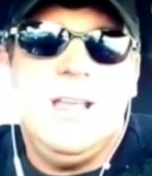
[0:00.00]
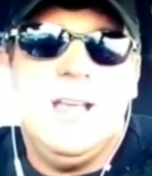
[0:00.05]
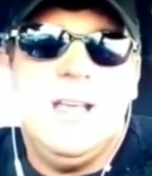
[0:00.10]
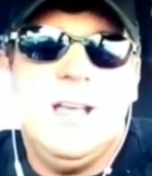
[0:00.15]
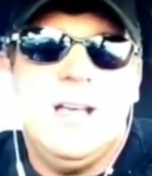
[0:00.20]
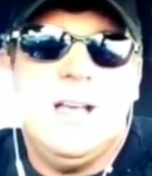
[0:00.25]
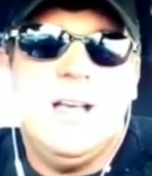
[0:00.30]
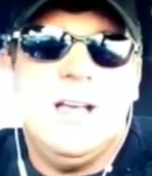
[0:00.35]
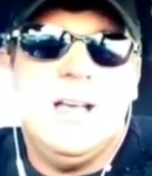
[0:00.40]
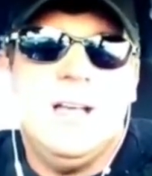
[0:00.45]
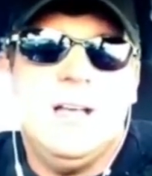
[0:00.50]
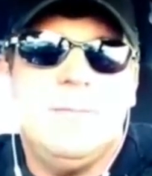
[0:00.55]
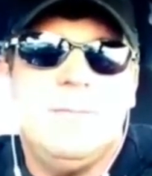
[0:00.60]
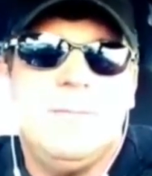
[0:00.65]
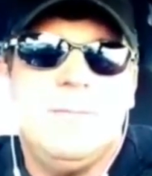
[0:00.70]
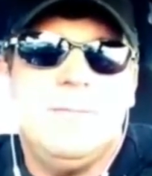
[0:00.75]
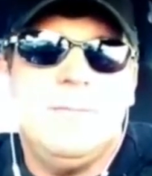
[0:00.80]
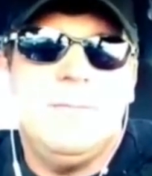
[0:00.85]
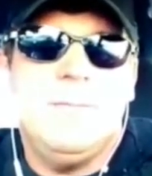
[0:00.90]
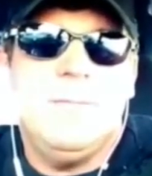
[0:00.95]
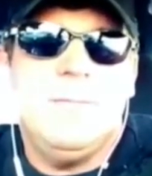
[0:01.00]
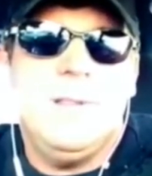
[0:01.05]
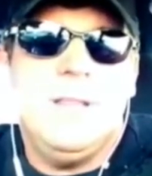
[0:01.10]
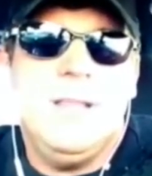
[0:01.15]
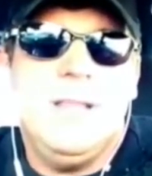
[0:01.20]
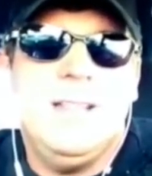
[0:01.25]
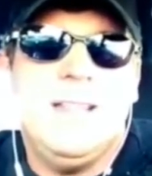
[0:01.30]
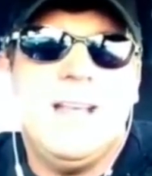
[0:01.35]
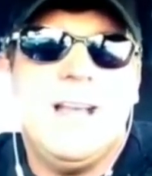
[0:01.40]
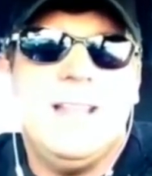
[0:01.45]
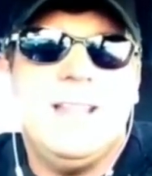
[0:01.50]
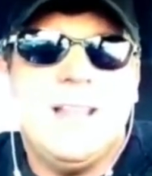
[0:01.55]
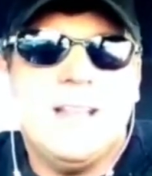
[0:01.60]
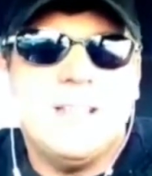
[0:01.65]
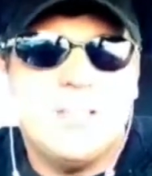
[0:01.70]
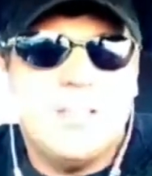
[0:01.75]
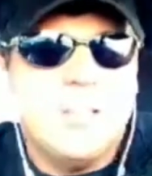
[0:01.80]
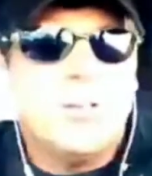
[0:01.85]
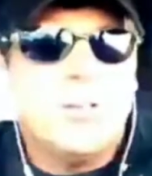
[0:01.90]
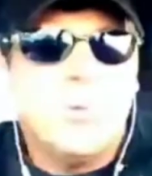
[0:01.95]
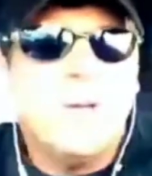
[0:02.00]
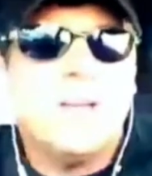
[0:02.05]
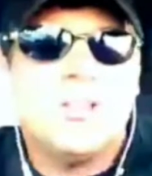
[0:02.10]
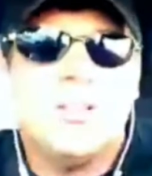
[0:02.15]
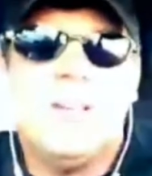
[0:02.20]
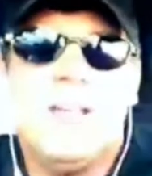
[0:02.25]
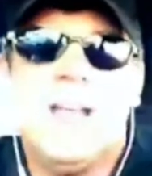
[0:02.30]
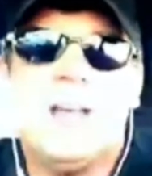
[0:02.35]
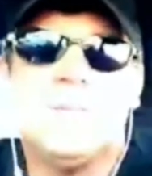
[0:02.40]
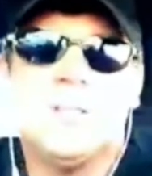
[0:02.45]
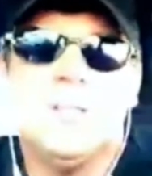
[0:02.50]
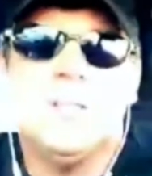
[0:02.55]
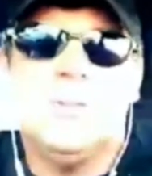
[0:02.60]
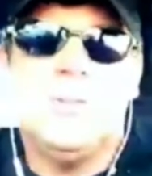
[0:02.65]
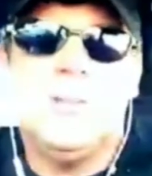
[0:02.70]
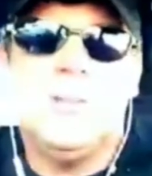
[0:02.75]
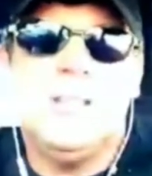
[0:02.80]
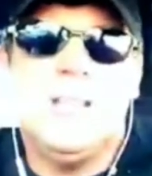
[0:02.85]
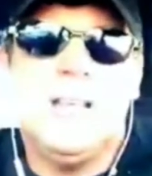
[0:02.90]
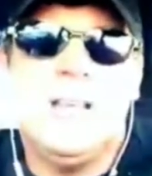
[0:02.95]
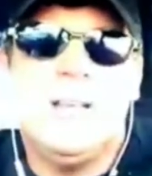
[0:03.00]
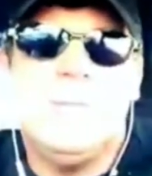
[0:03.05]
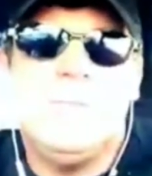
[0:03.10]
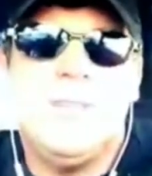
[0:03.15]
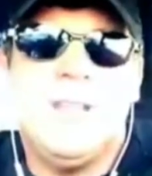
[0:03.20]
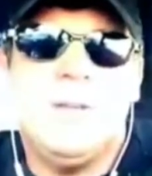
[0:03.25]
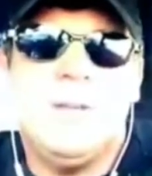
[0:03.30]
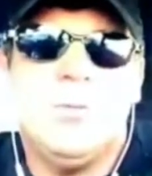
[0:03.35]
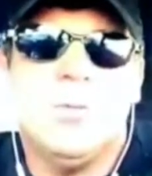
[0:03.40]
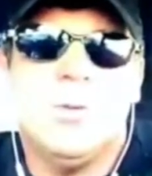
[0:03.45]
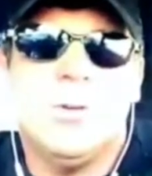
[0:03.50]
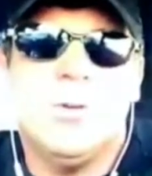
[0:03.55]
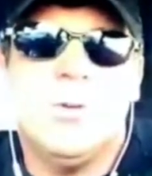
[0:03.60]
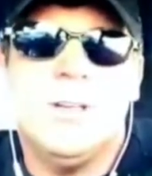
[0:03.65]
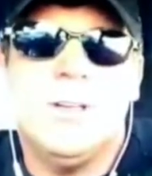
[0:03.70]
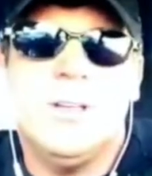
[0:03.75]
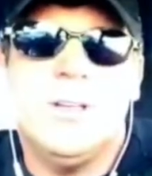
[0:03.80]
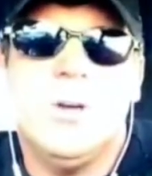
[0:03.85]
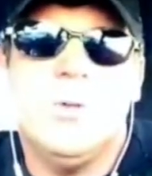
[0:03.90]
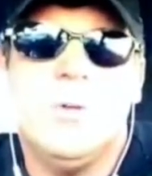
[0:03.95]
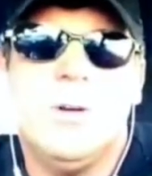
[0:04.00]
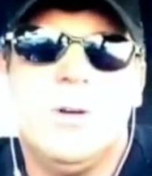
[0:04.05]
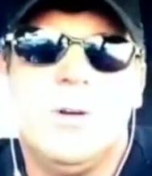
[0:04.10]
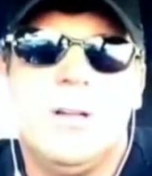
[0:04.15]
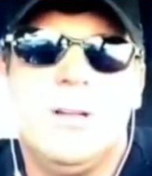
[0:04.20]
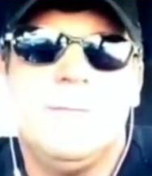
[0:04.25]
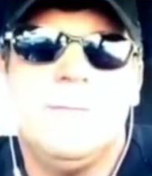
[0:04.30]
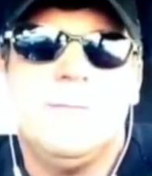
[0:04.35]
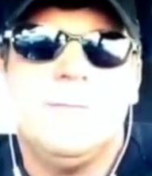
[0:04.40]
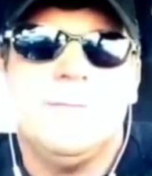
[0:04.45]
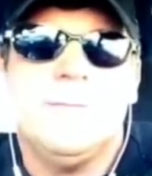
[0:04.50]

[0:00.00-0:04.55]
and that's the direction absolutely that we're going to go on.